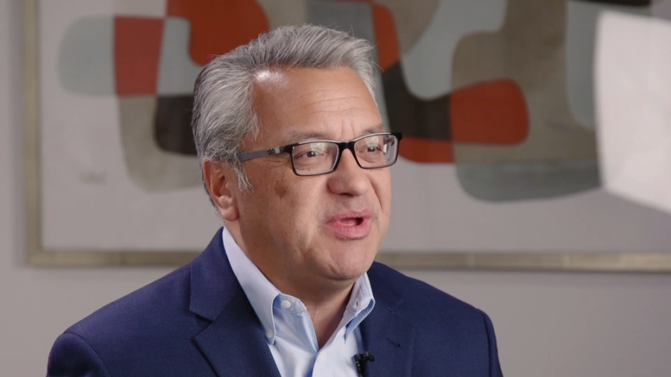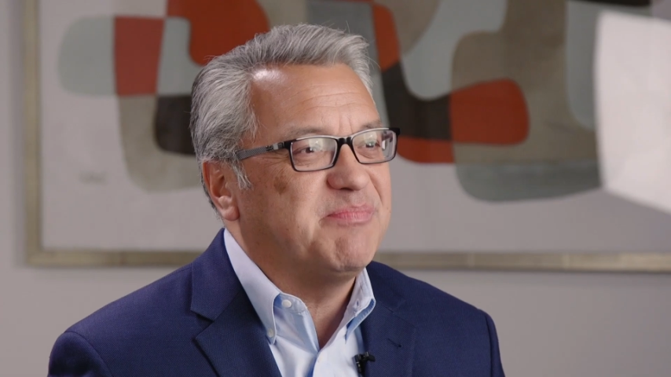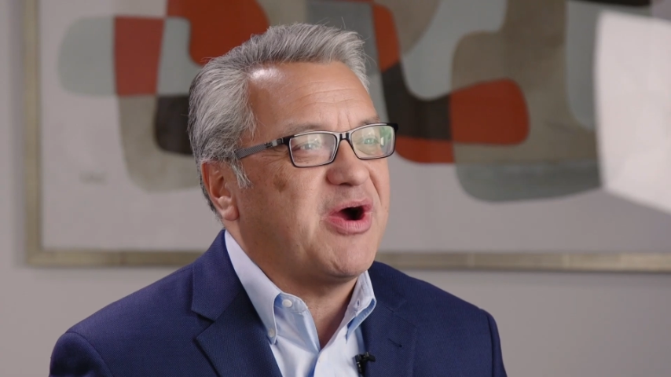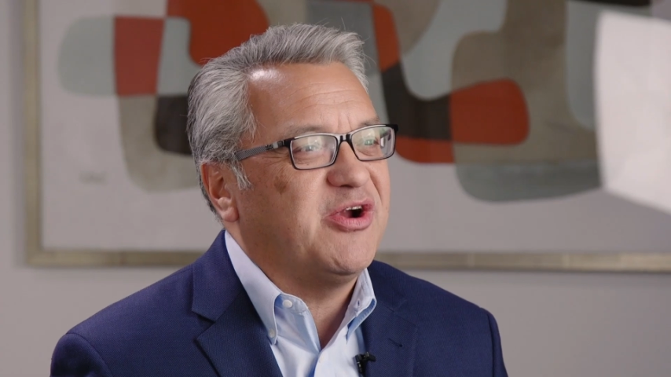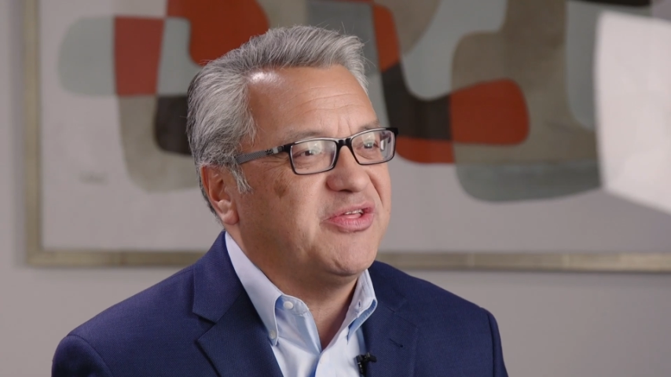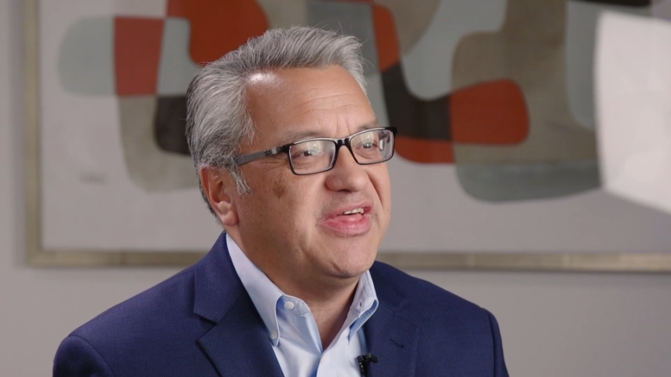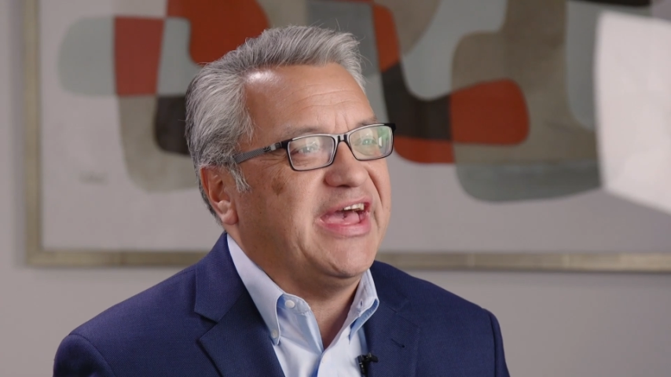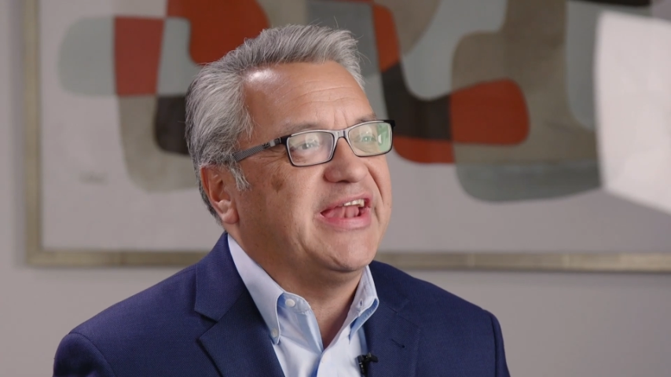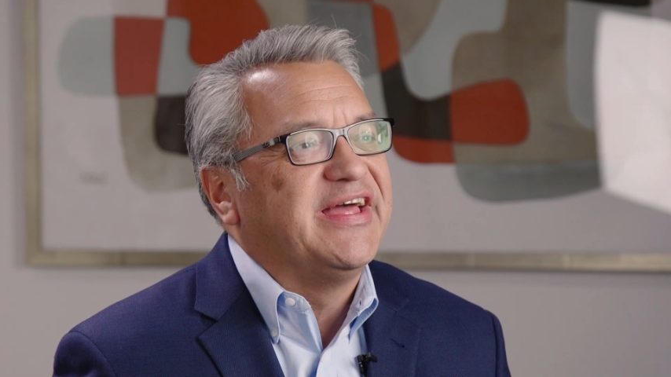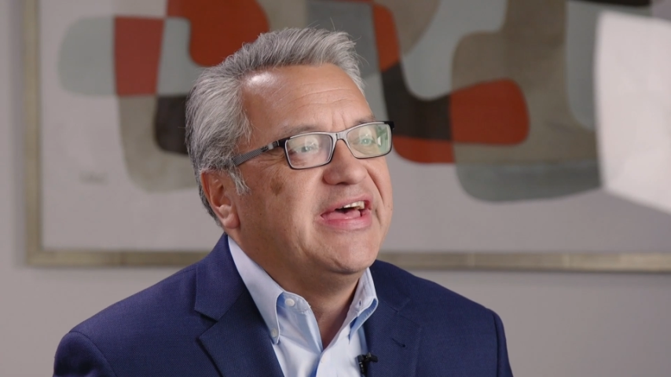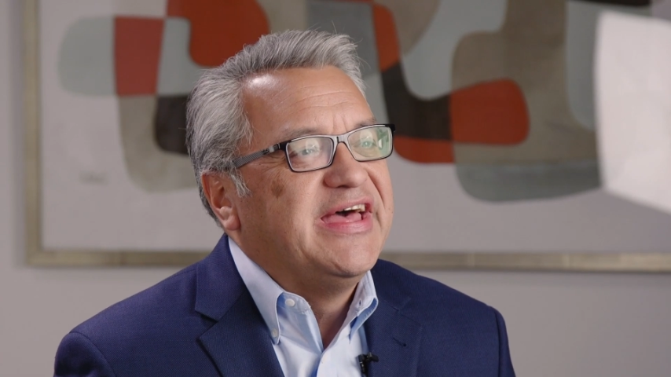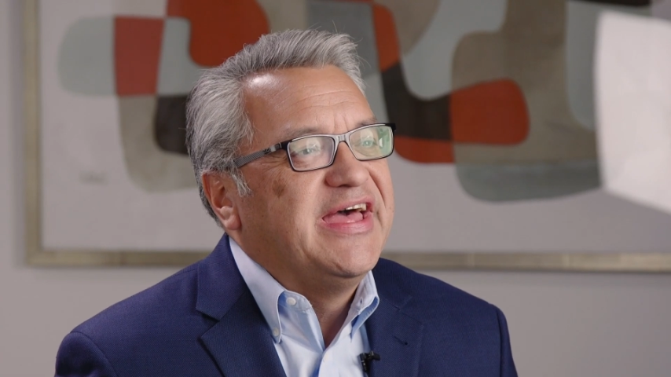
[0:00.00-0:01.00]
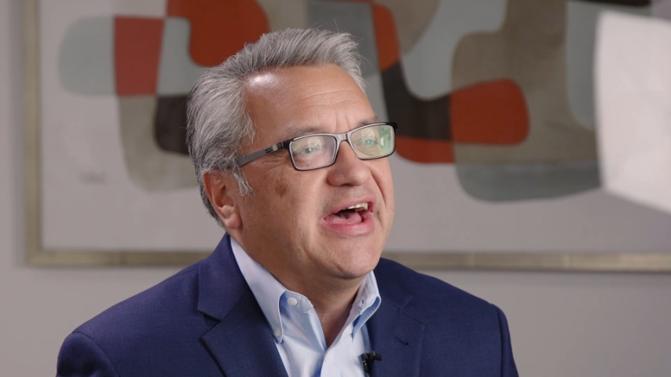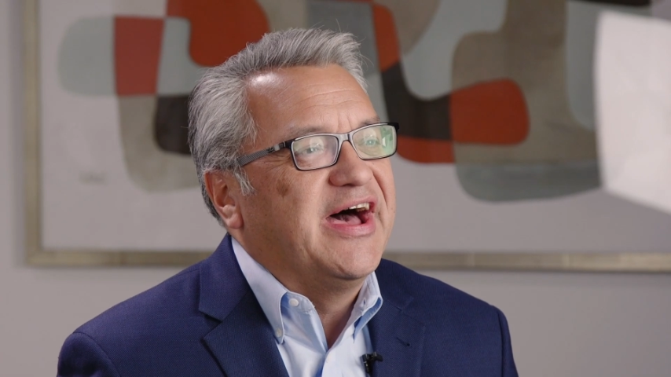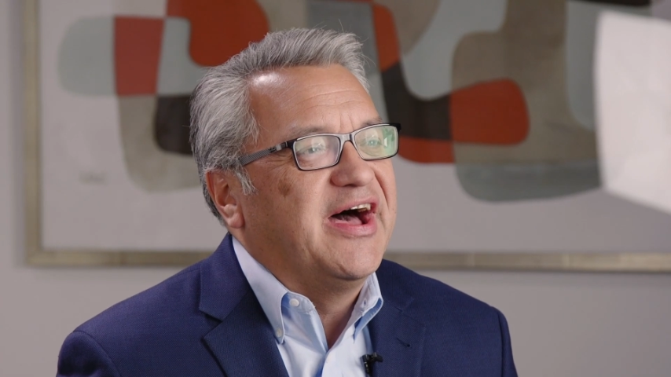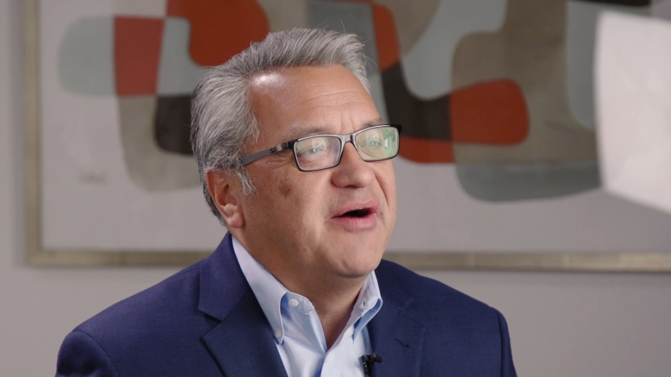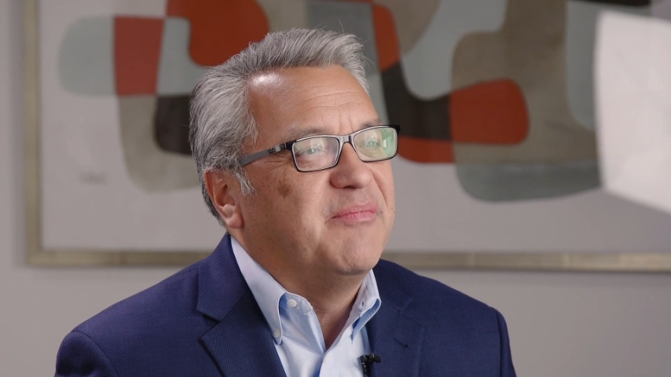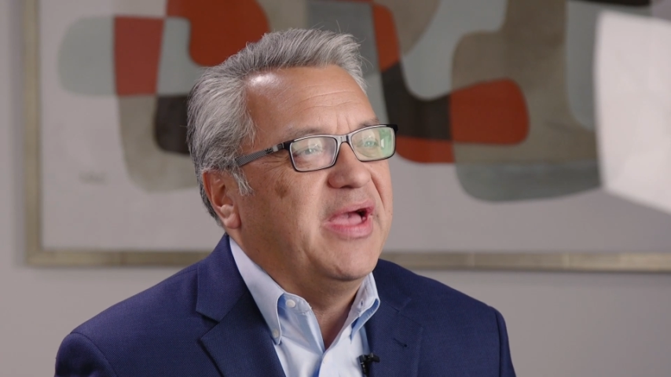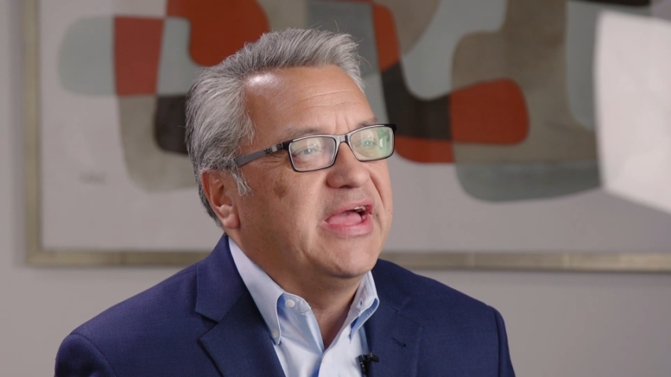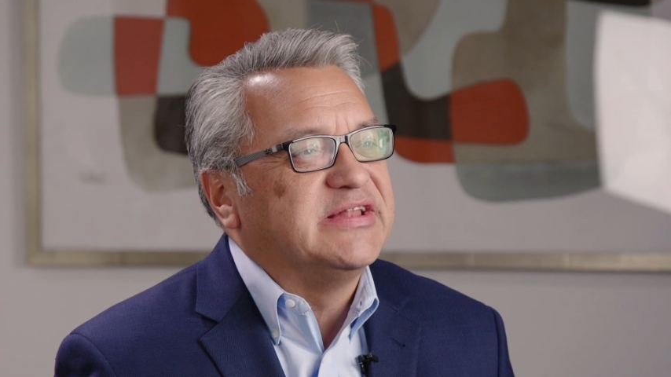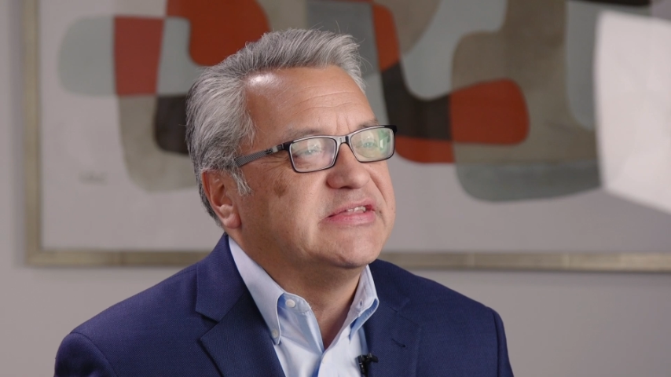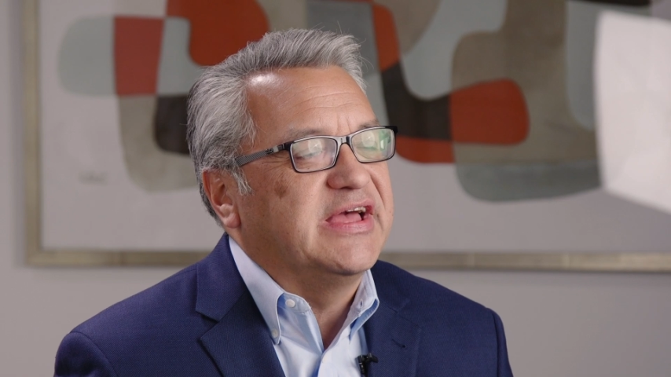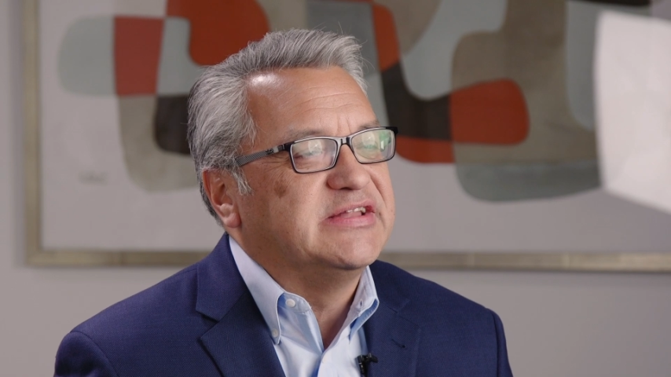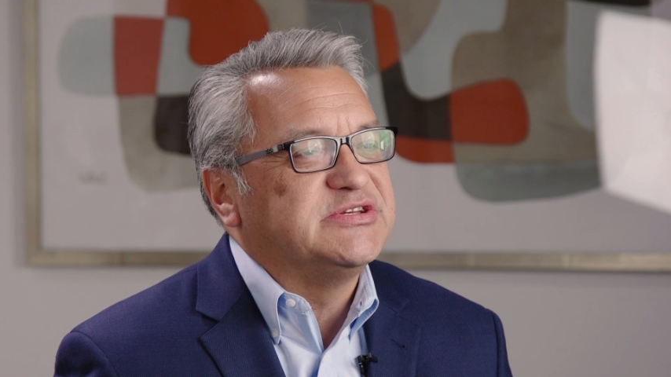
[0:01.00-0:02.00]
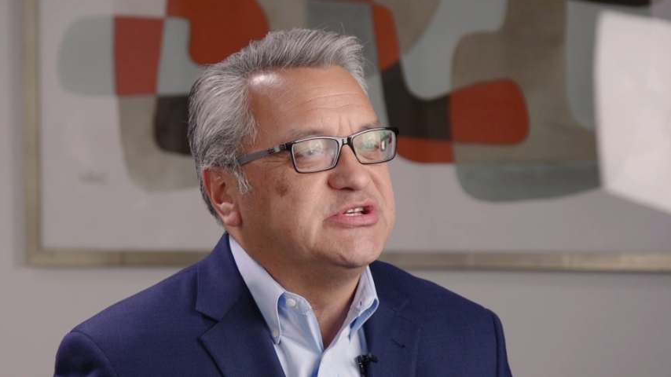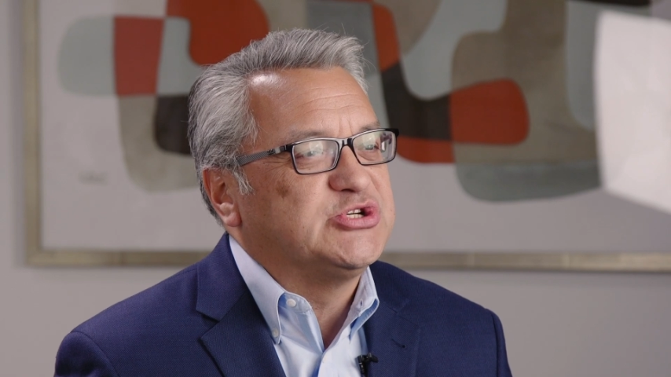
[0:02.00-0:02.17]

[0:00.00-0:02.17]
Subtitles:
be part of that, and